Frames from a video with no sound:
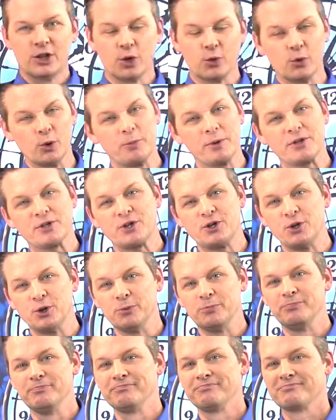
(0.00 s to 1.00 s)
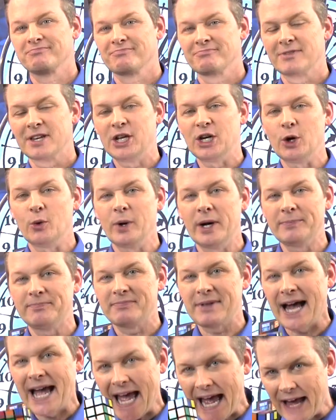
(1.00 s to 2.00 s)
The Rubik's Cube. You know what?
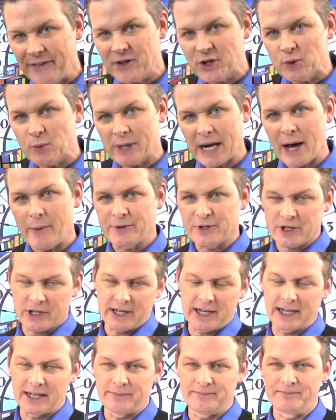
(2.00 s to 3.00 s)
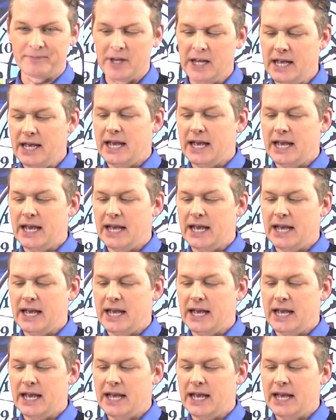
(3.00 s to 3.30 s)
I had this when I was a kid.